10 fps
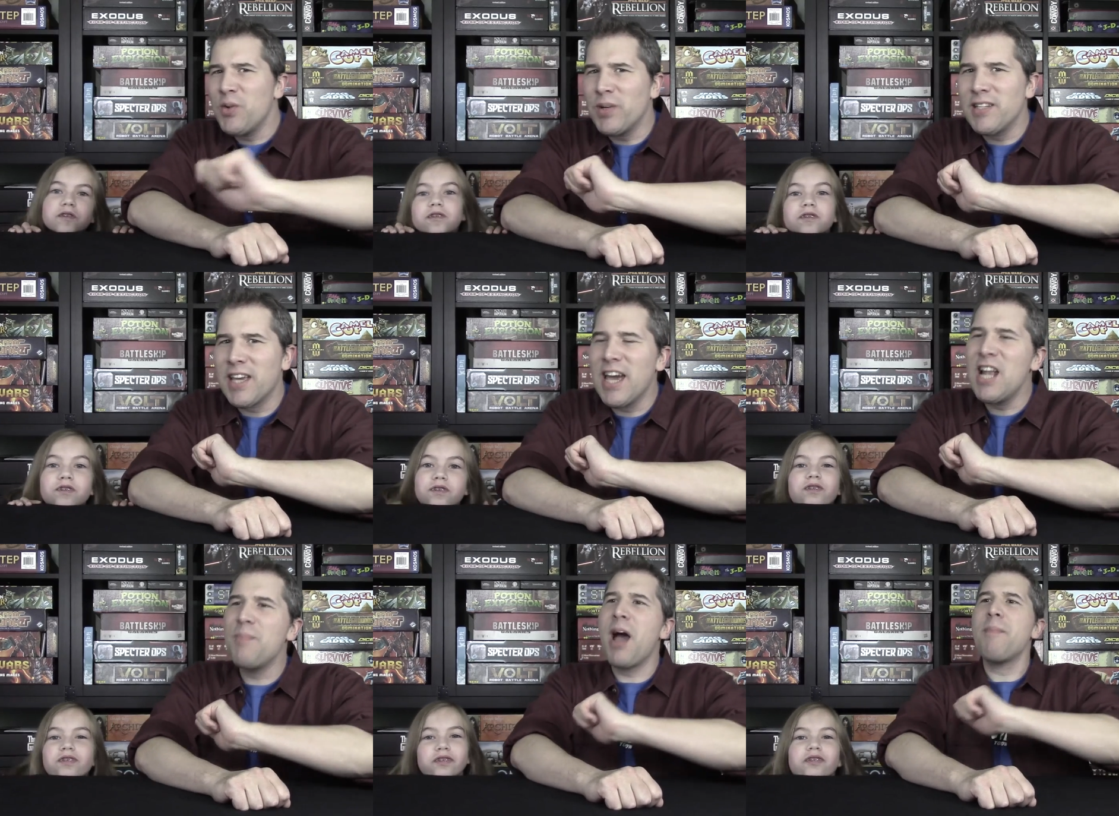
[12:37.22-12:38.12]
Speaker 1: once
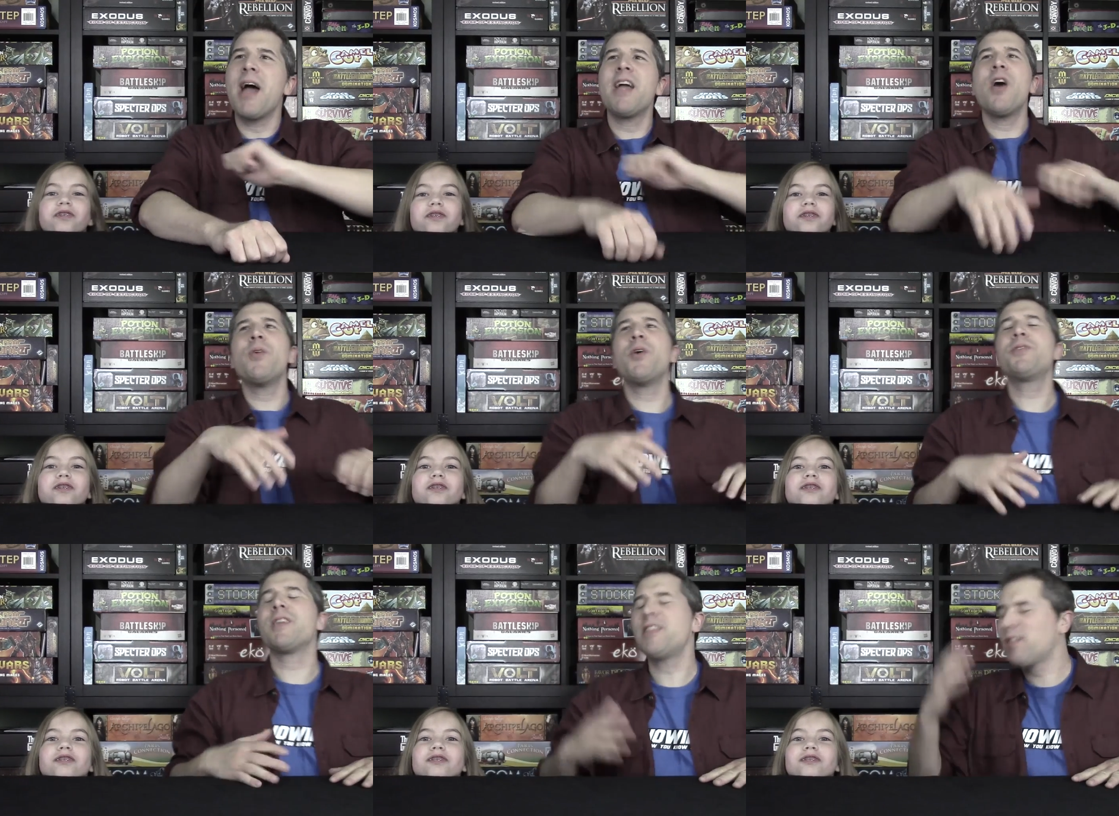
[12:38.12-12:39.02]
again by my
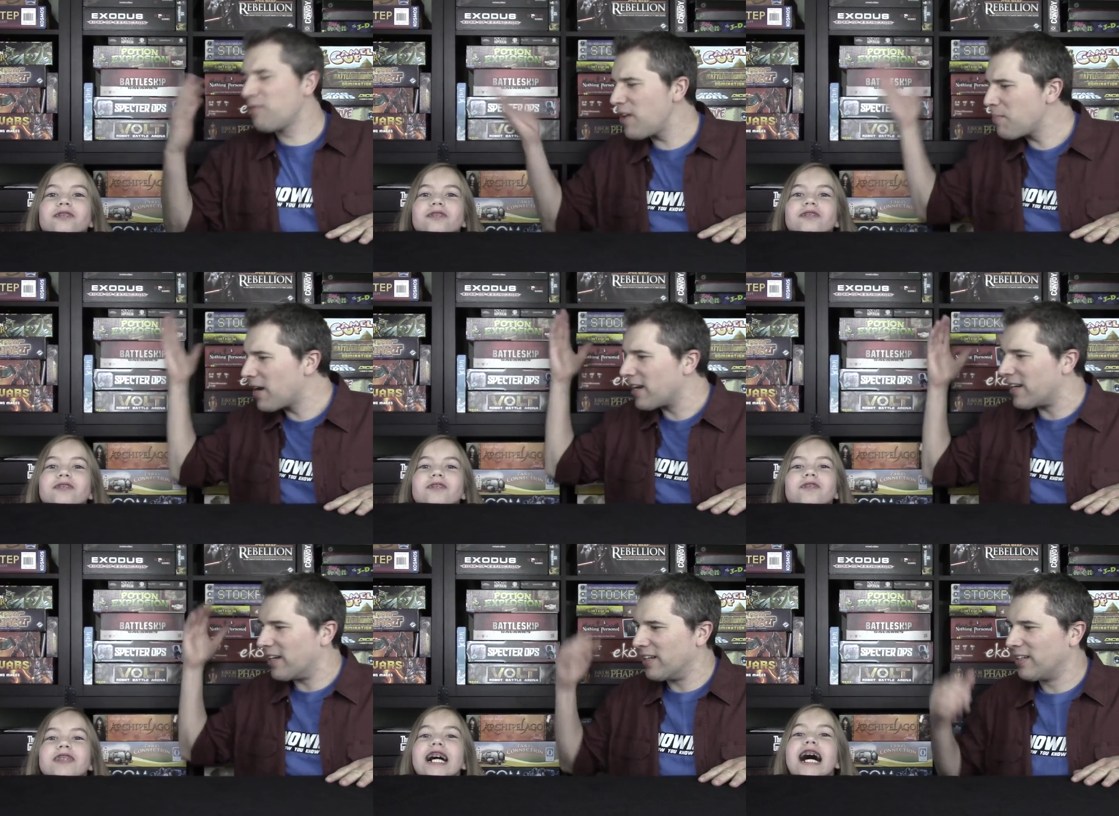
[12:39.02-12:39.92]
co-hostess,
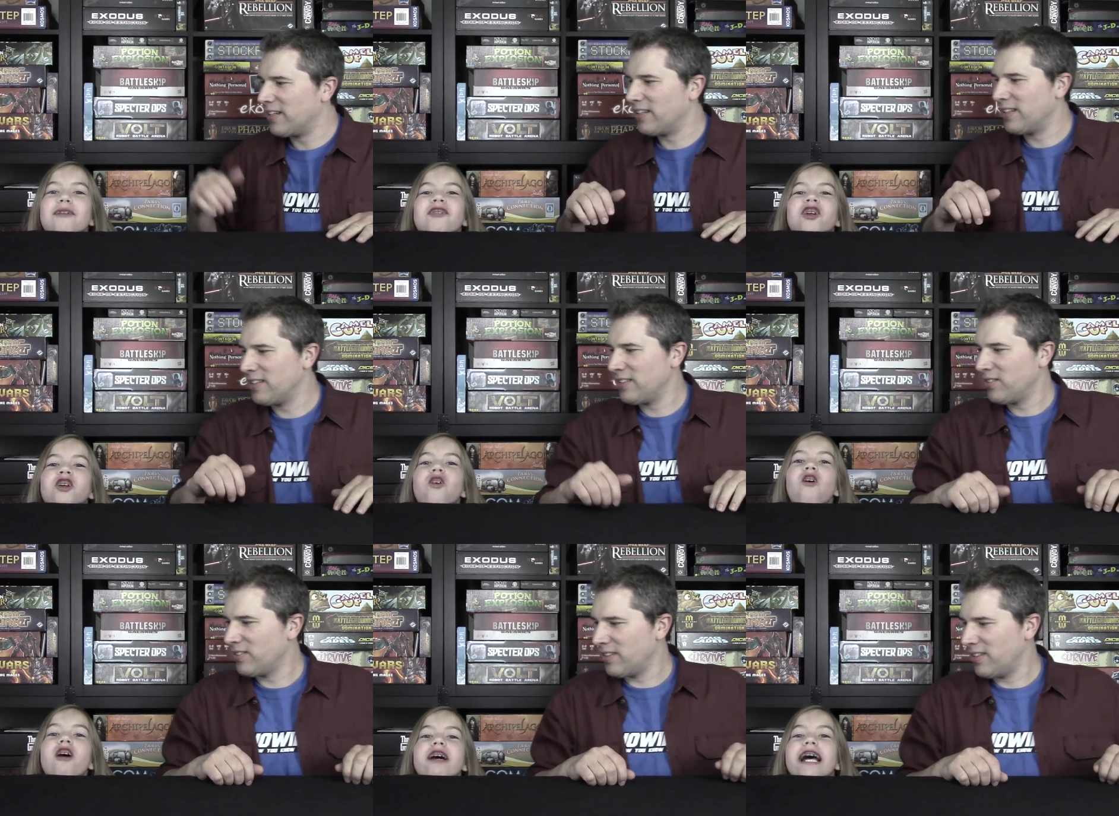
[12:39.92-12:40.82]
V-Bug.
Speaker 2: I'm
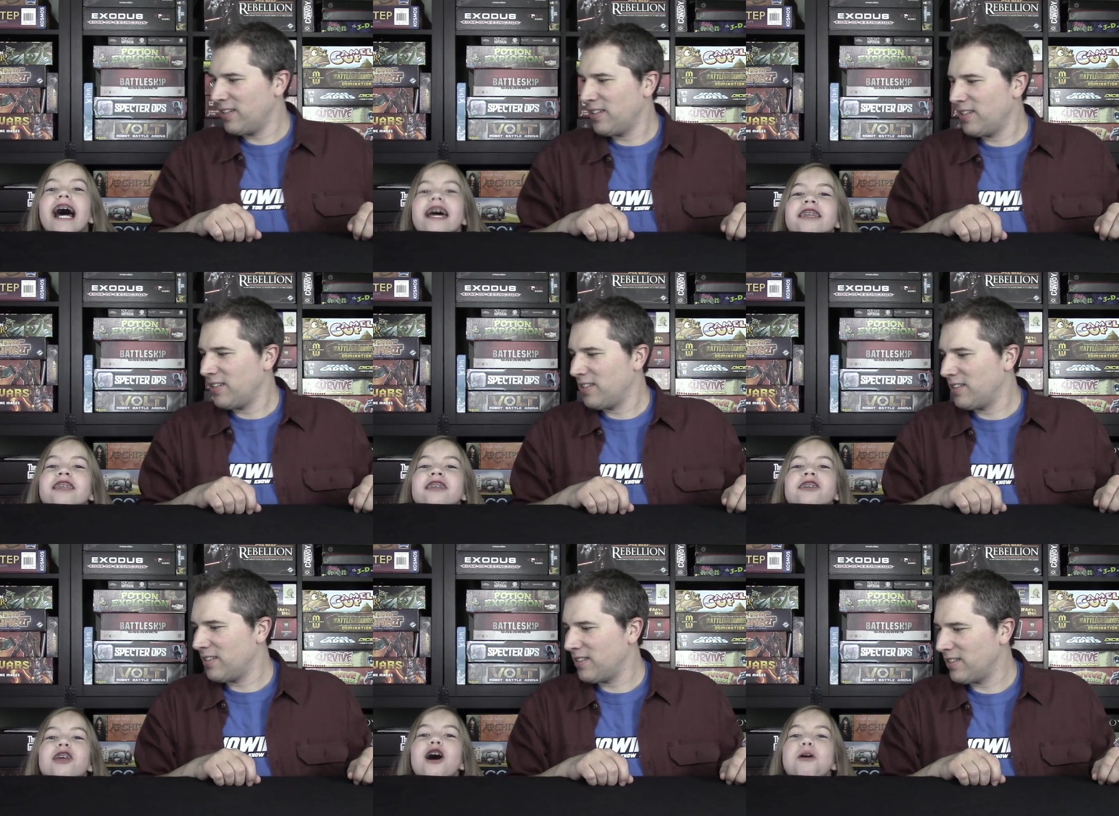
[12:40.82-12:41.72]
short and
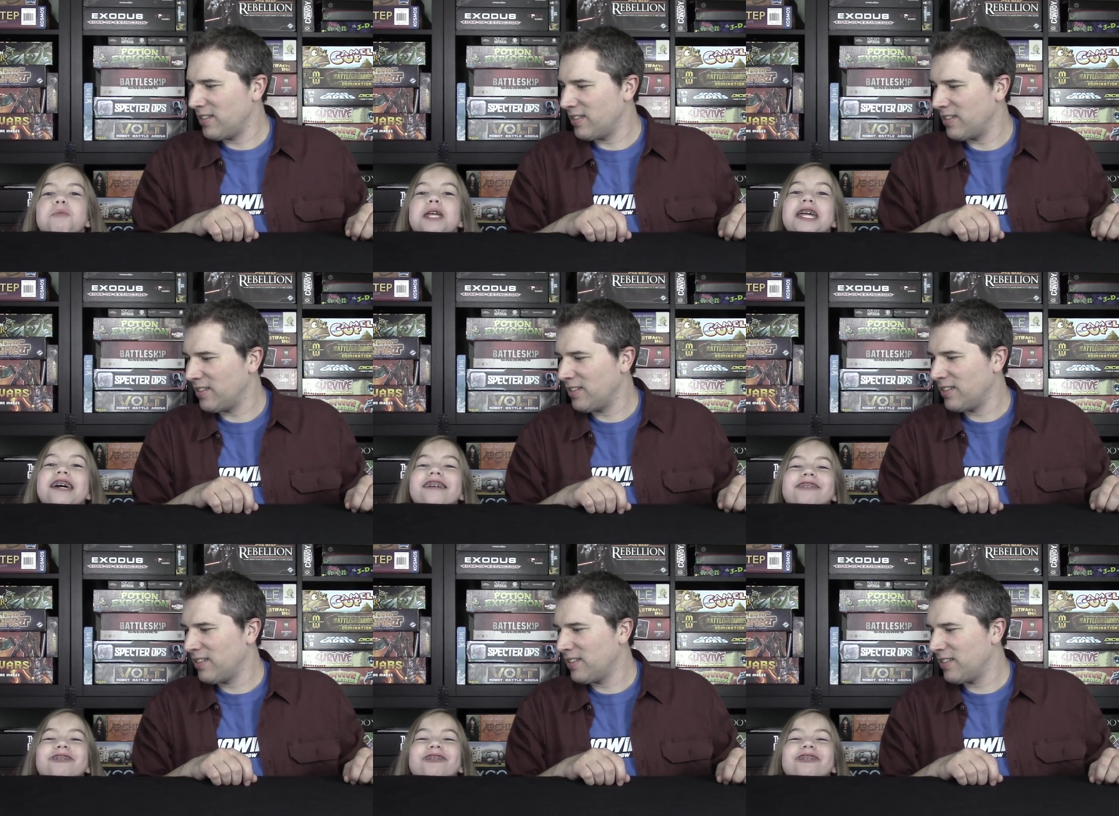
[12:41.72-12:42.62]

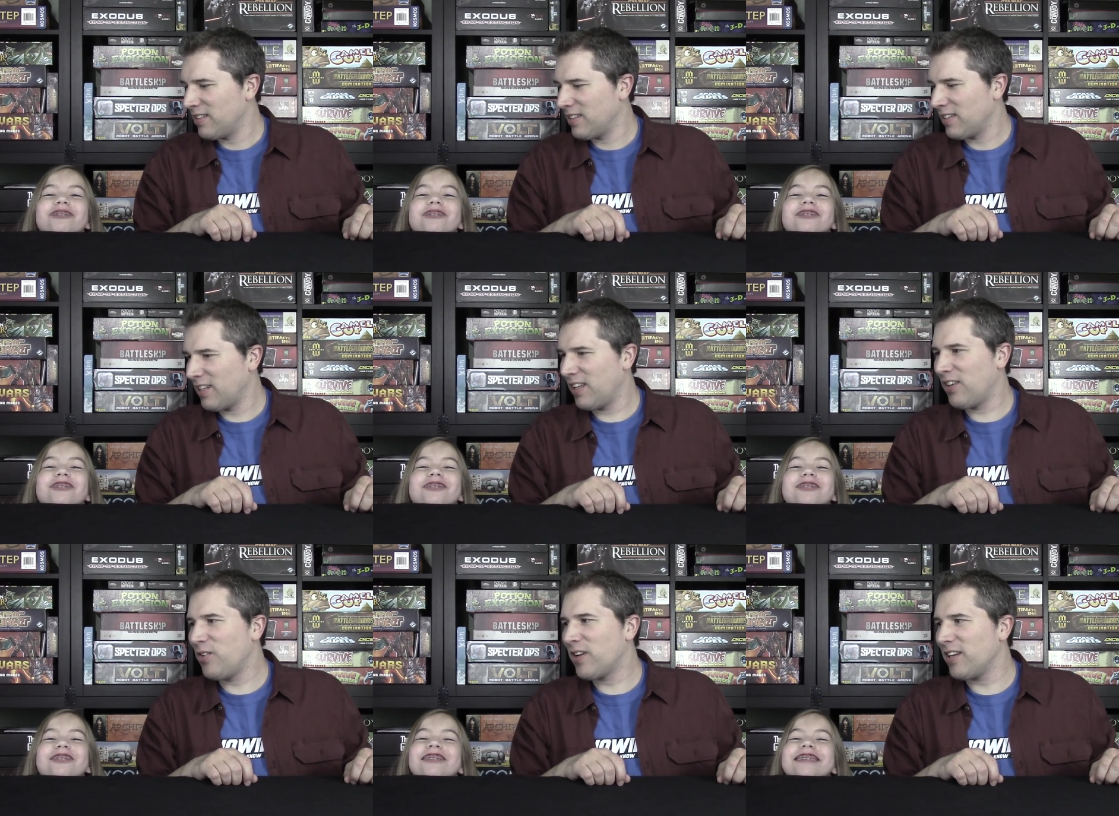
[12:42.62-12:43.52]
stubby.
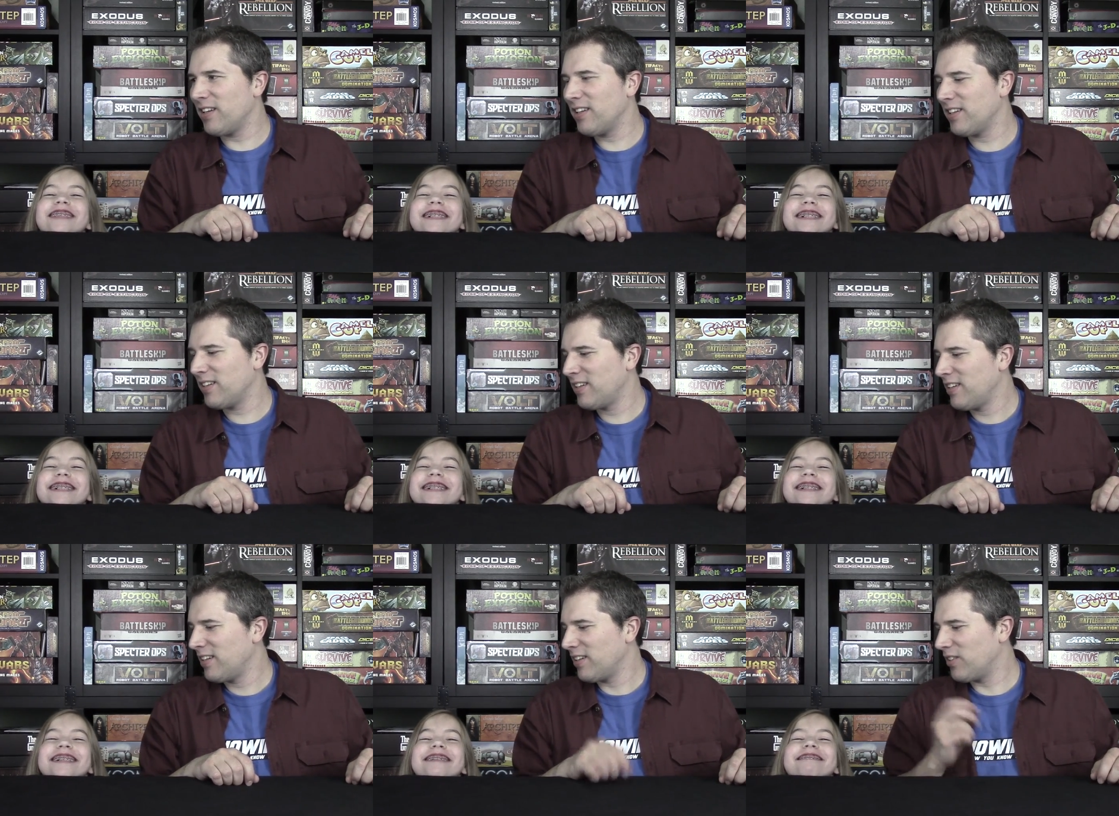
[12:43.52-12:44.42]
Speaker 1: You can
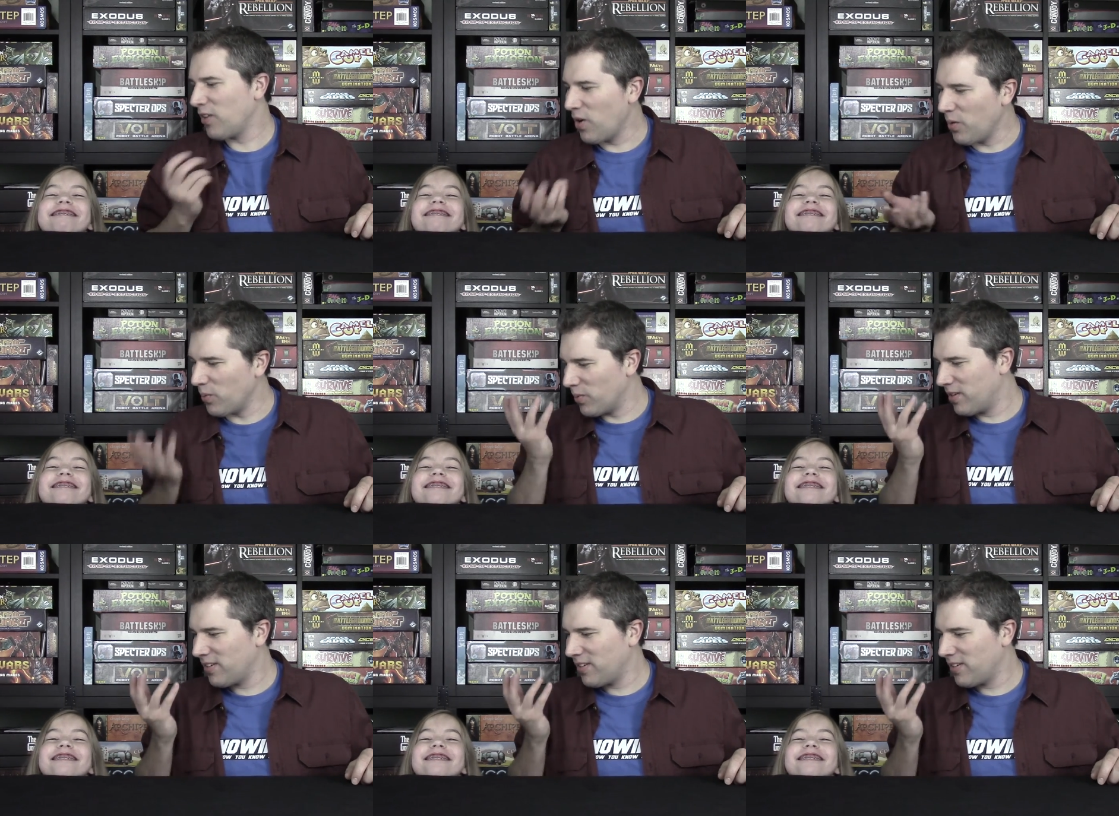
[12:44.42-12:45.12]
grow